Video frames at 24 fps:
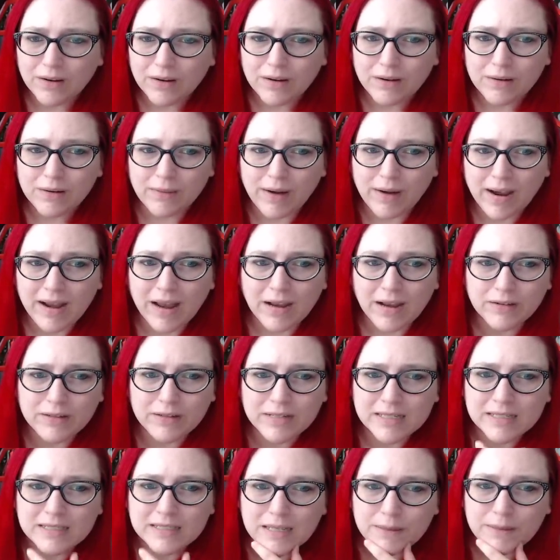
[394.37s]
Right? I don't
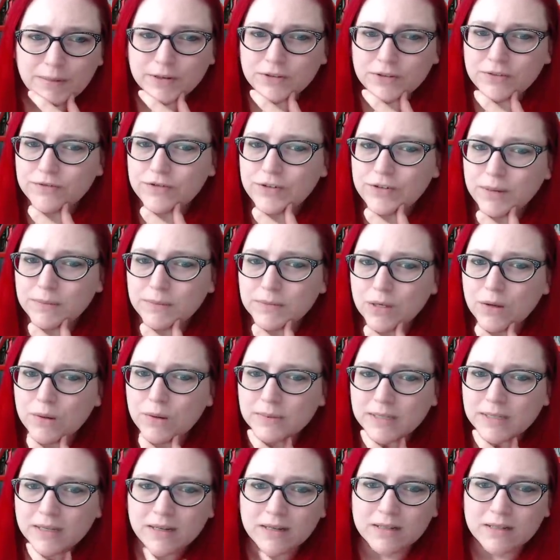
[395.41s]
need to see a picture of James
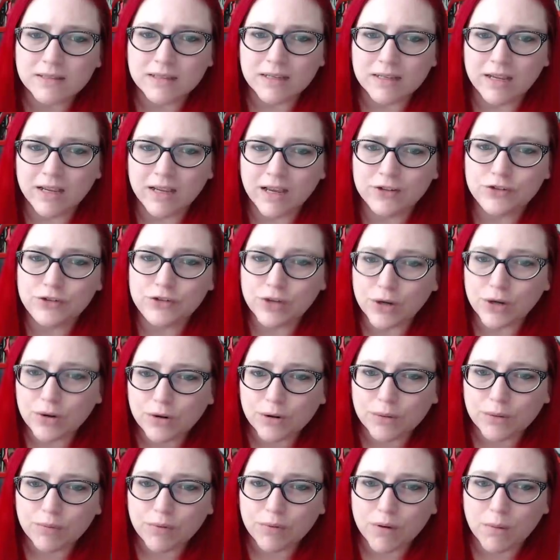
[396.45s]
Holmes. I need to see a
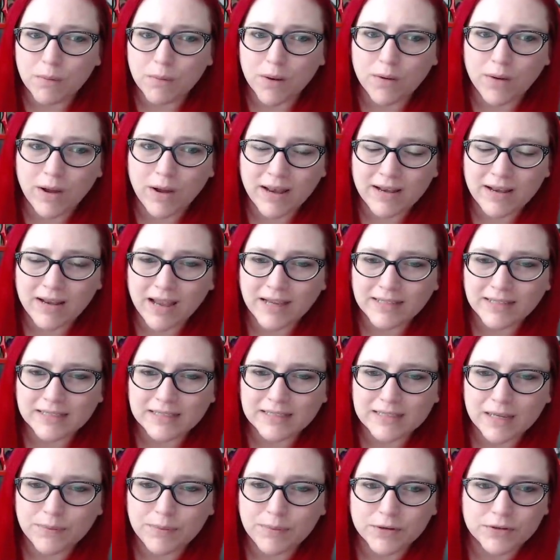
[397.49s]
Joker promo. And I
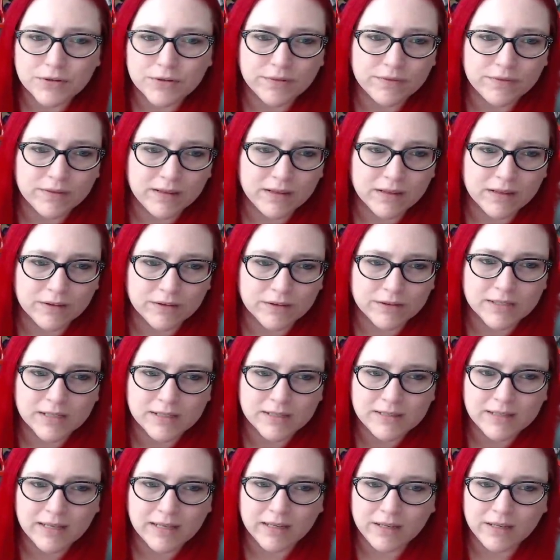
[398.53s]
see a picture of the killer,
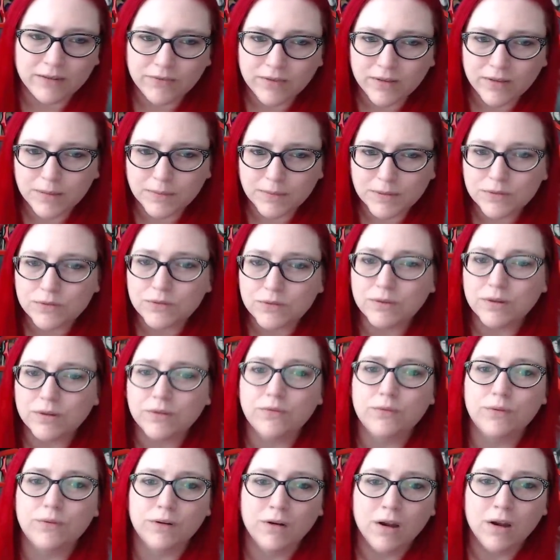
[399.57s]
said Sandy Phillips, whose
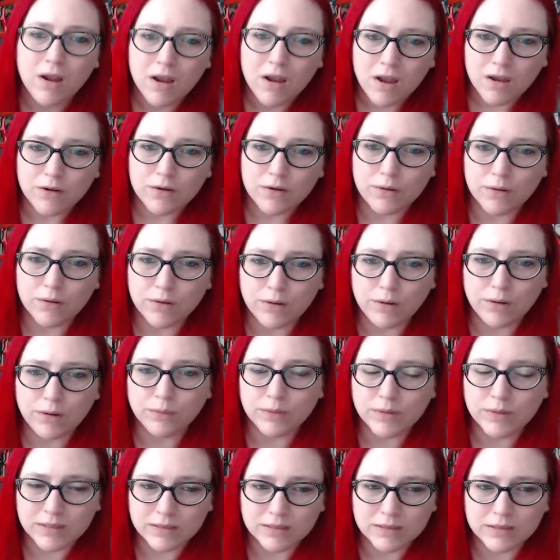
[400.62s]
24-year-old
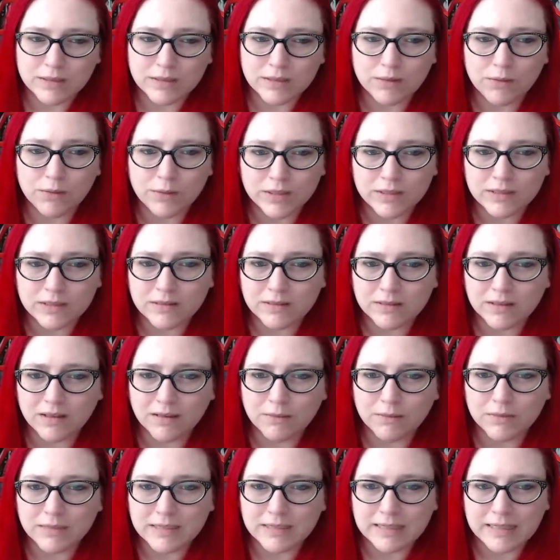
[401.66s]
was
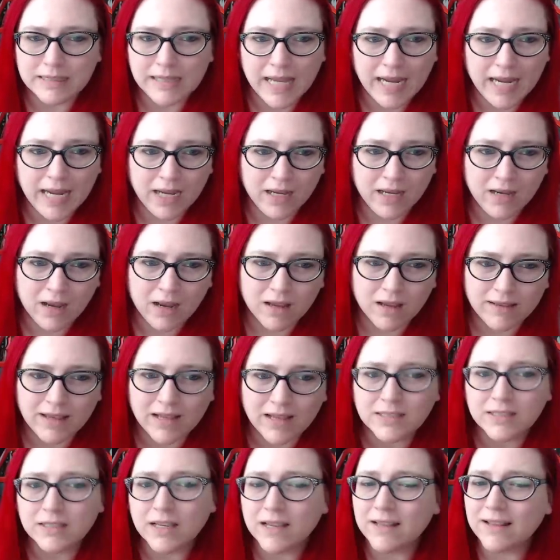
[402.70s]
slain.
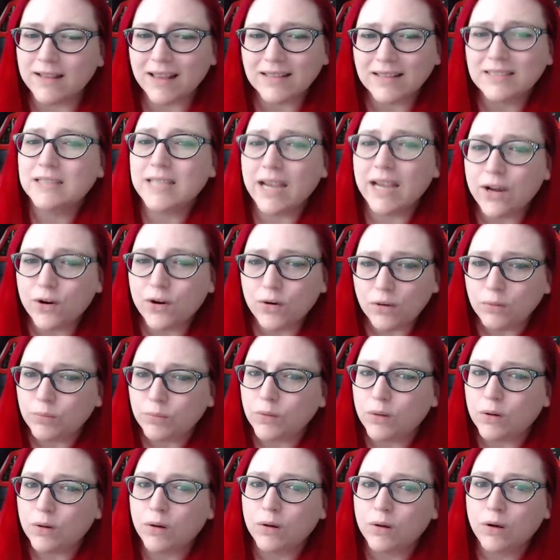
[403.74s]
That's
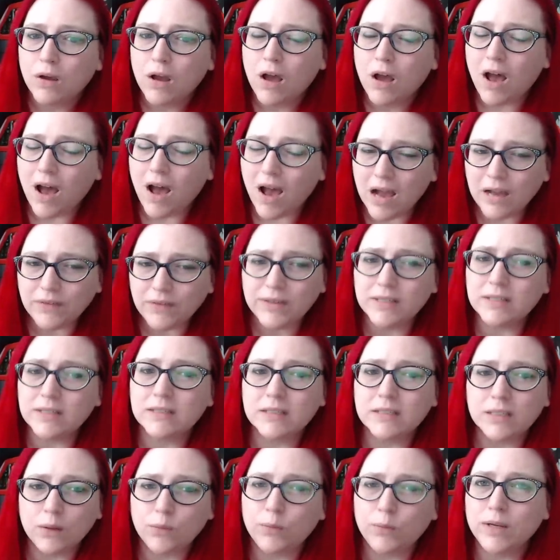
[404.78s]
terrible.
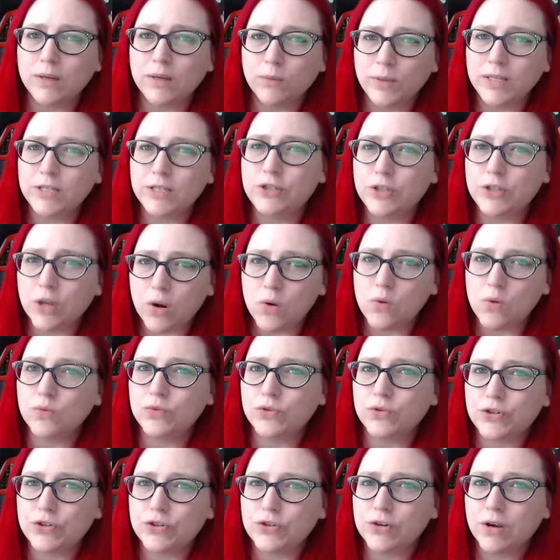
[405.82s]
Obviously, we
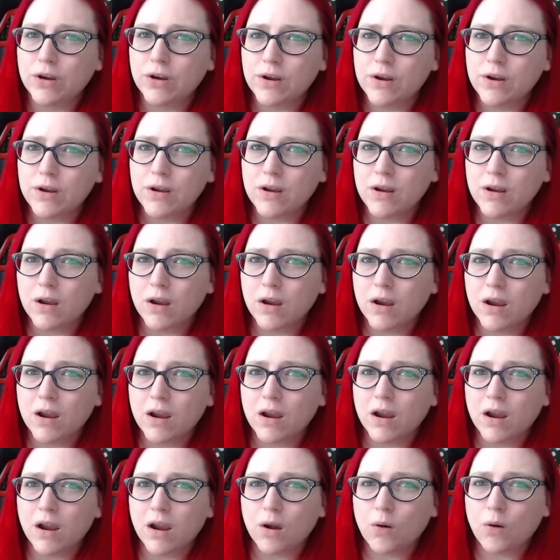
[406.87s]
don't
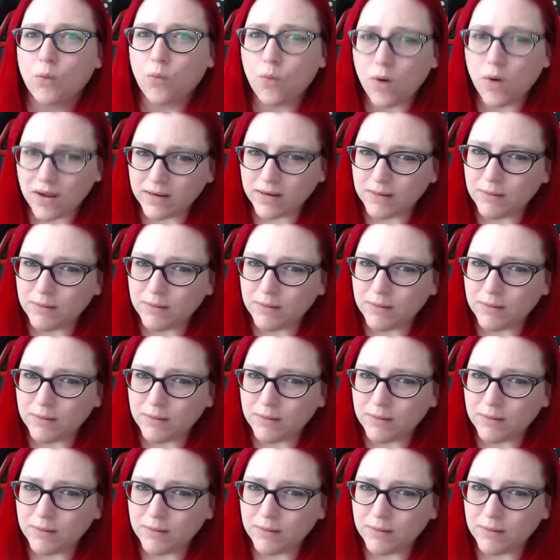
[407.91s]
want to